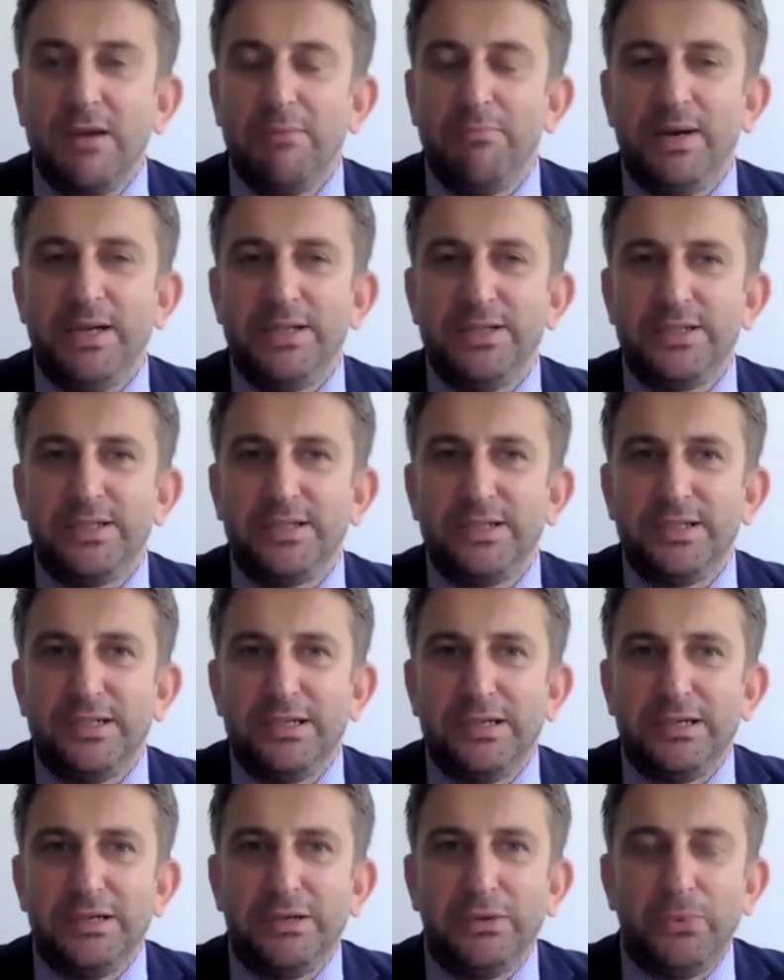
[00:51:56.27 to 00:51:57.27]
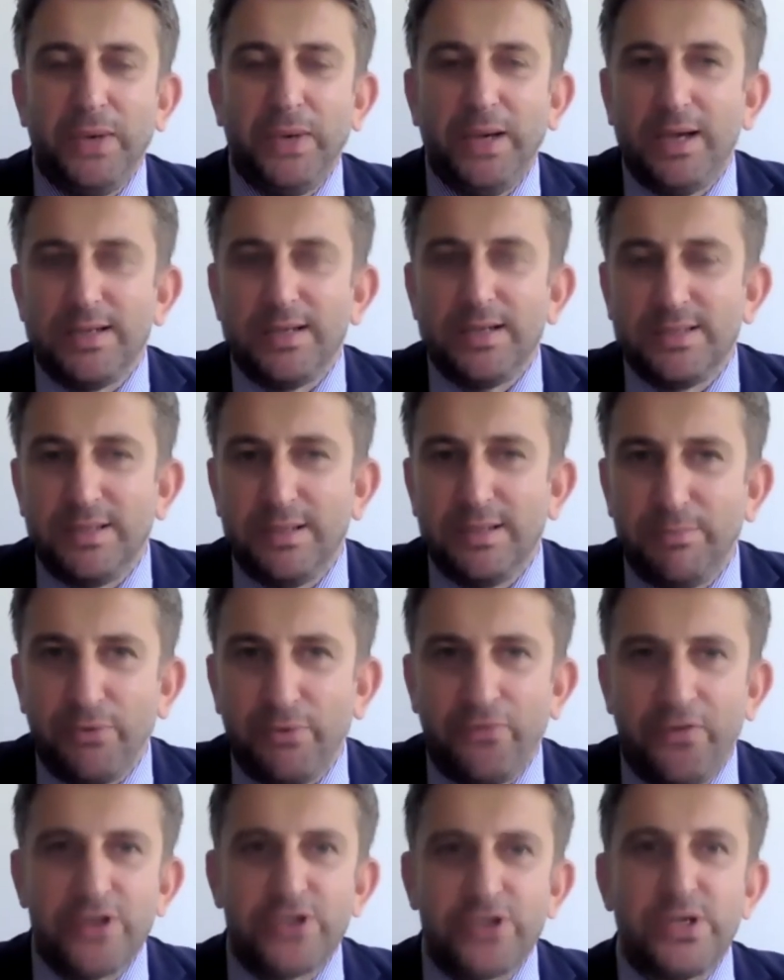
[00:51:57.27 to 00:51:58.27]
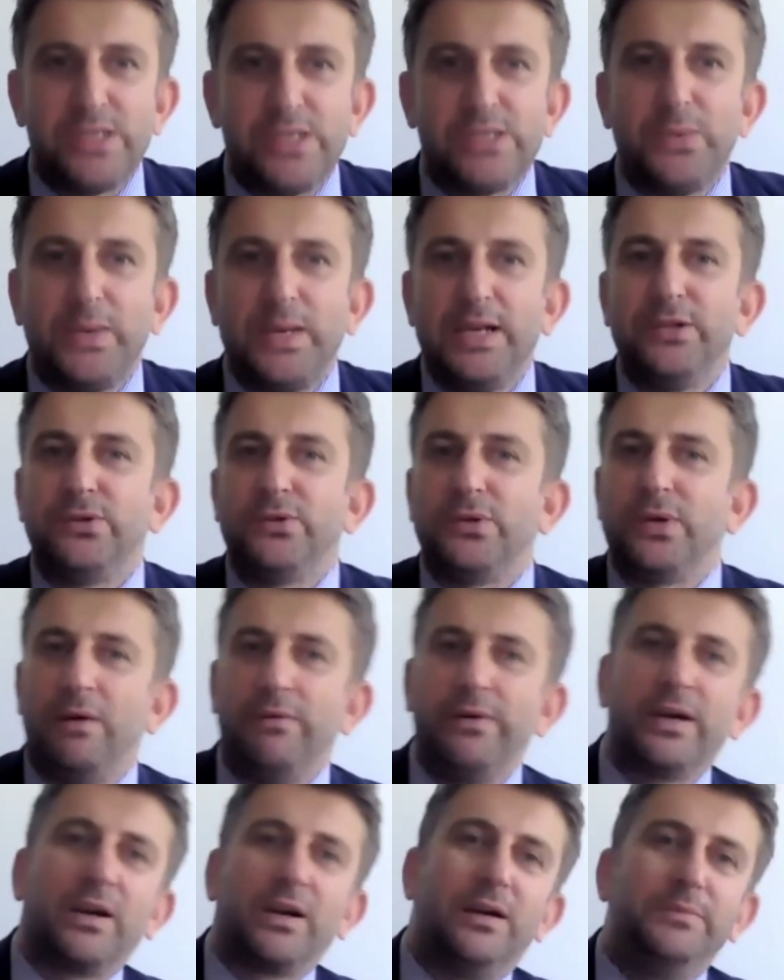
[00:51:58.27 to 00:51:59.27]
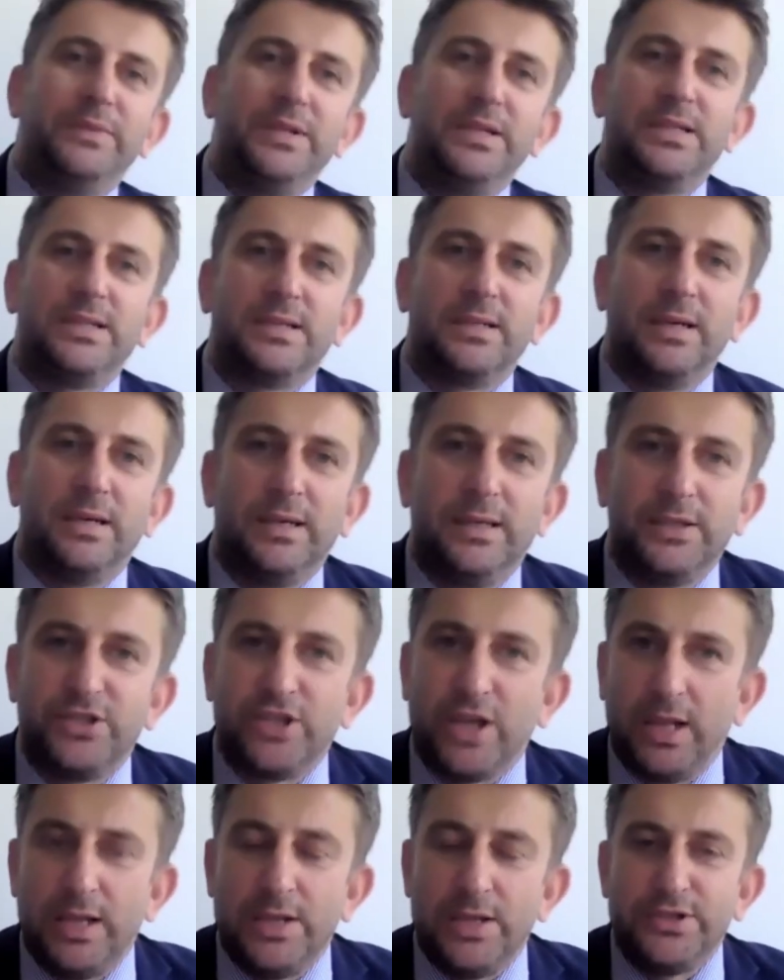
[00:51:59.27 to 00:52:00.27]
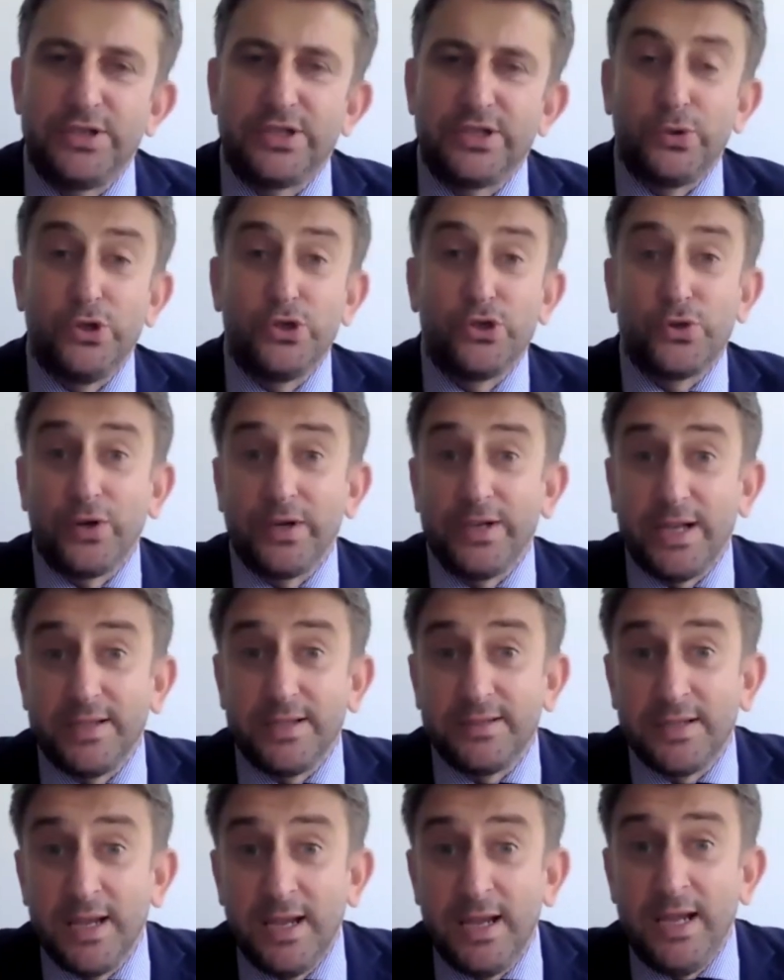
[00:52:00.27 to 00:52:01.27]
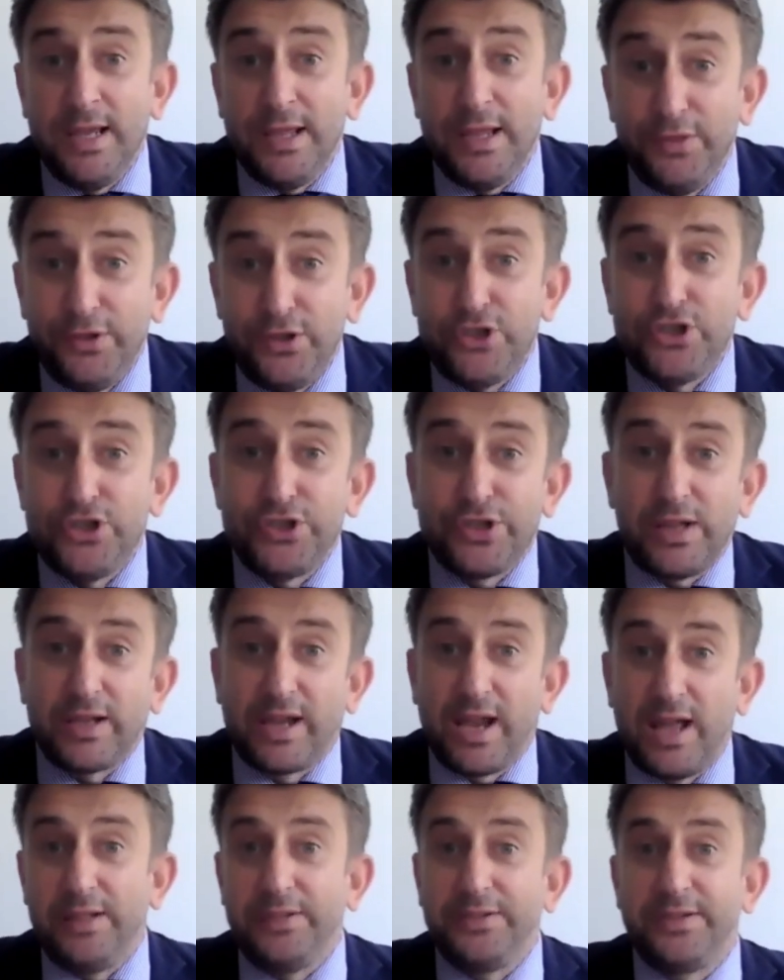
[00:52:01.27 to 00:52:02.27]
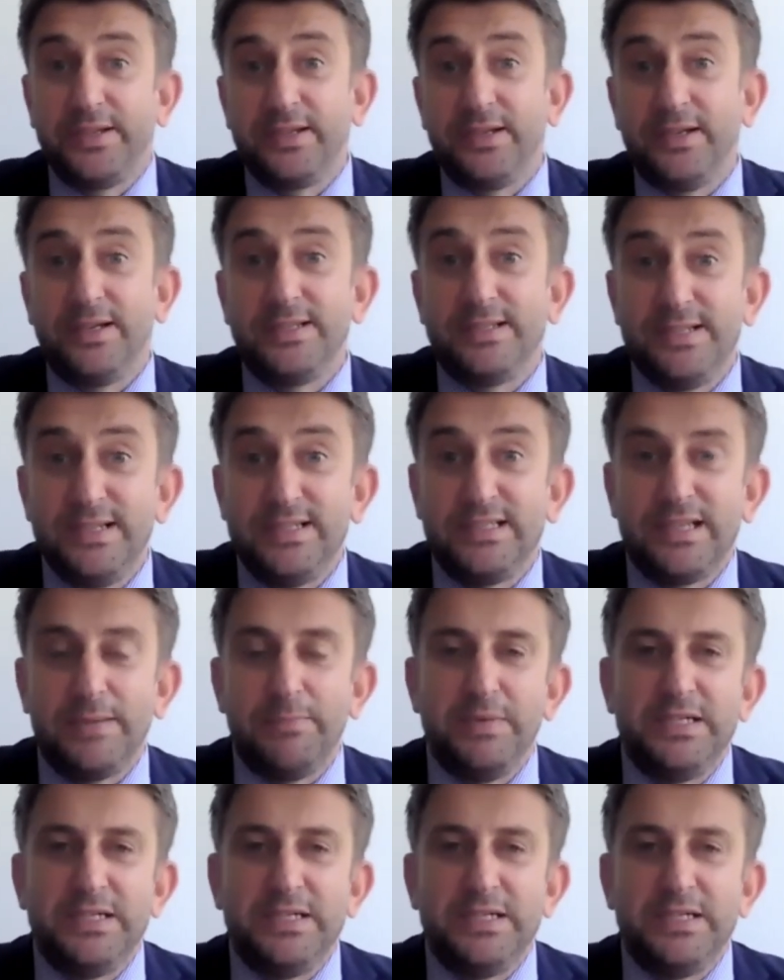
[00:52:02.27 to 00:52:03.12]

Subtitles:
But we as professionals, we need to overcome these challenges to ensure that digital health system